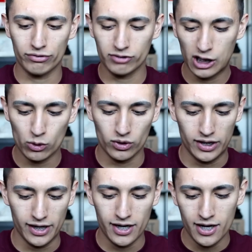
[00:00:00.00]

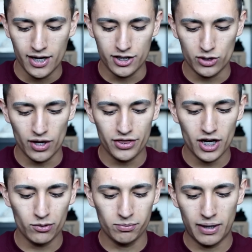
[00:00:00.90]
frequently, and so I
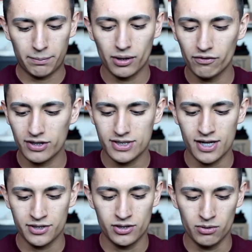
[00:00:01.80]
thought it would make perfect
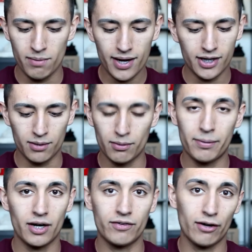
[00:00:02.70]
sense to make him a
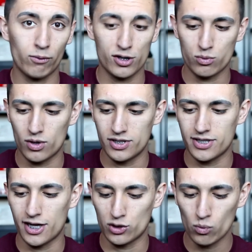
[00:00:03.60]
pair of Air Force
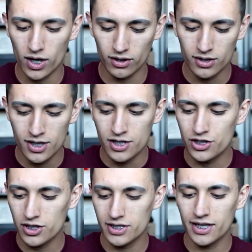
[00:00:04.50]
Ones as well,
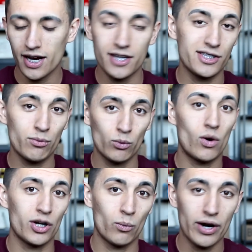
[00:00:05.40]
just in case he would
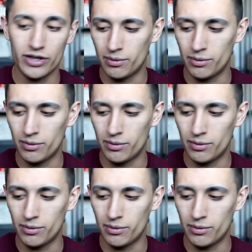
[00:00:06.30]
want to wear